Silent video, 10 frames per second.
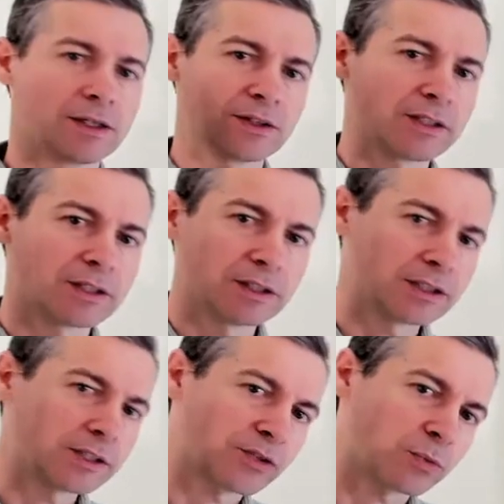They're going
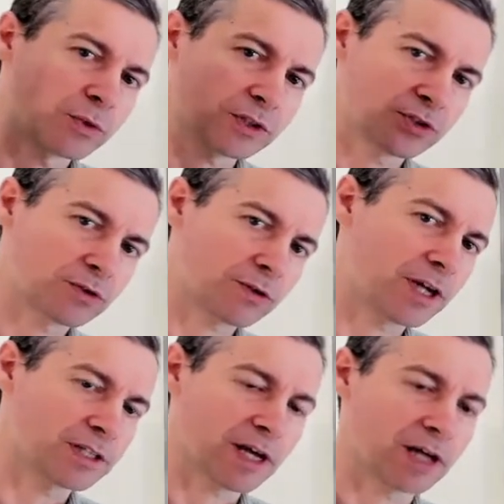to just work
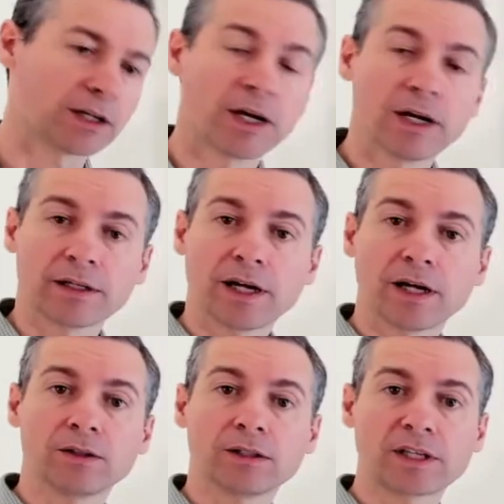straight down.
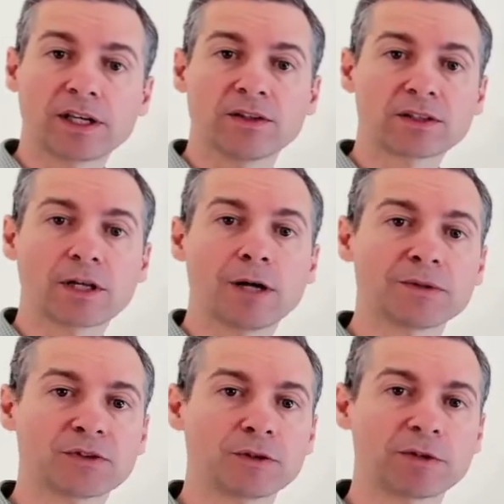Now, again, this
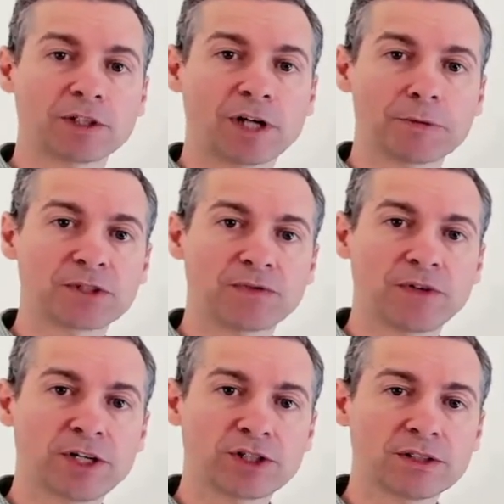comes from our
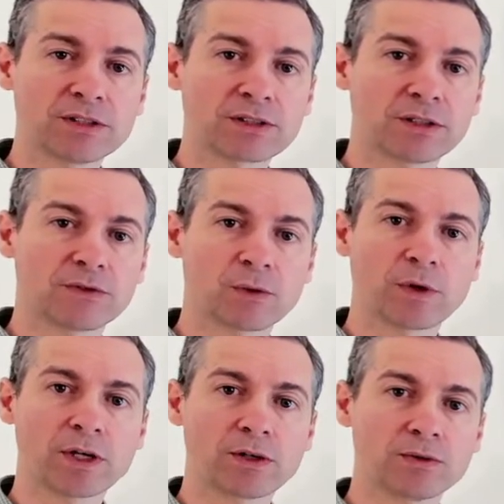observations of the
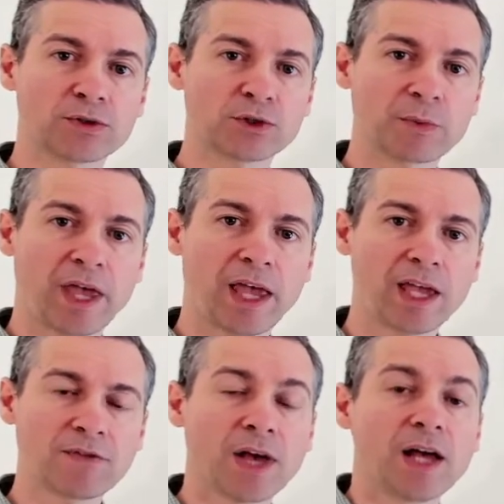way users
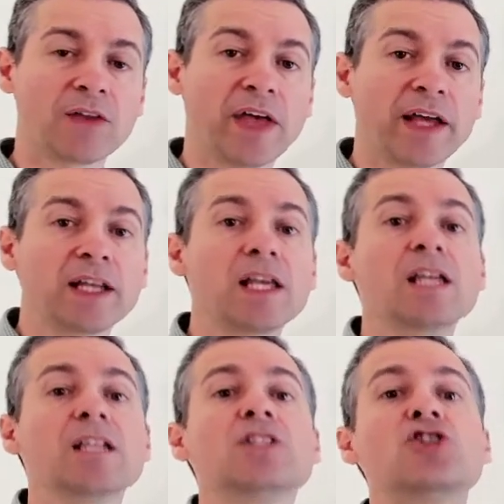behave, that
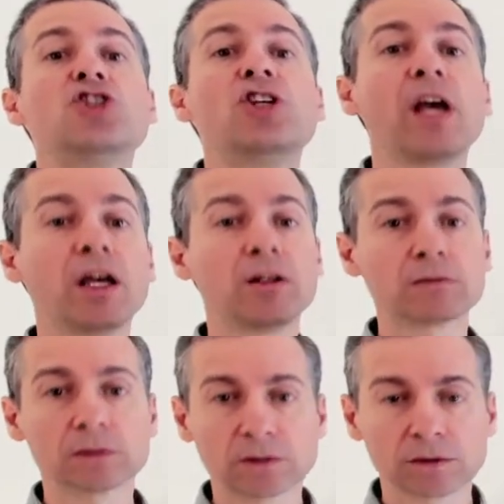in
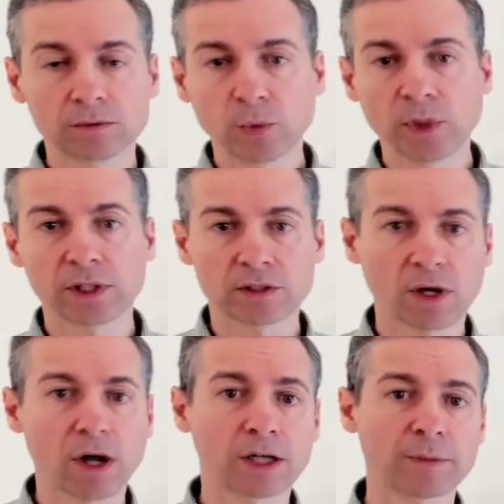general, we can
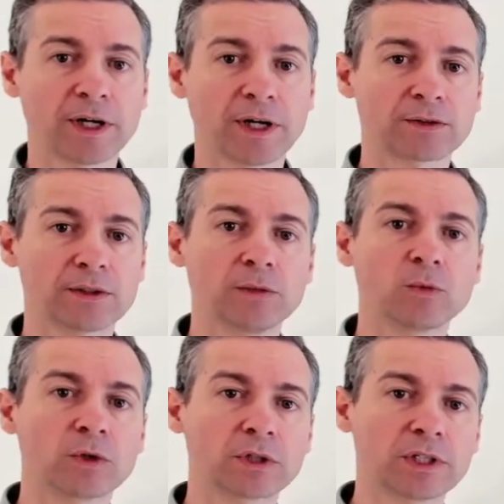talk about them
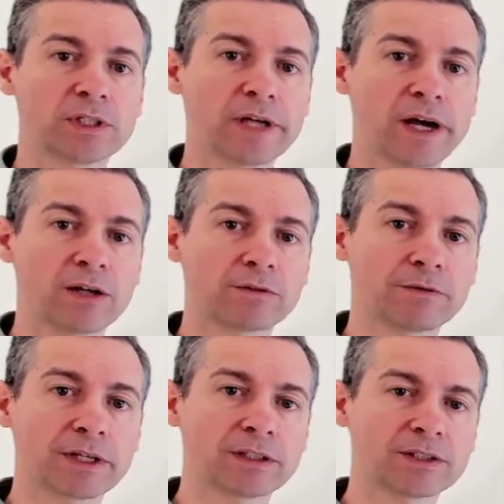working down a
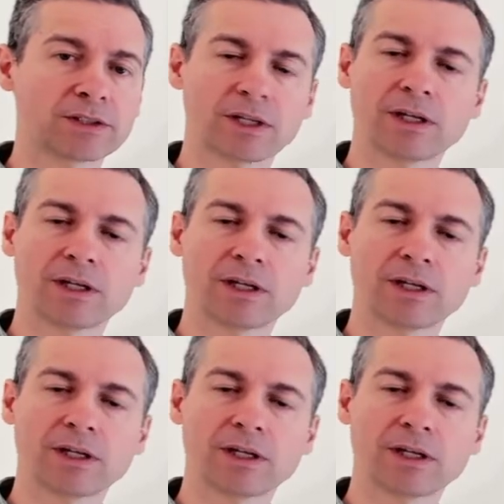ranked list.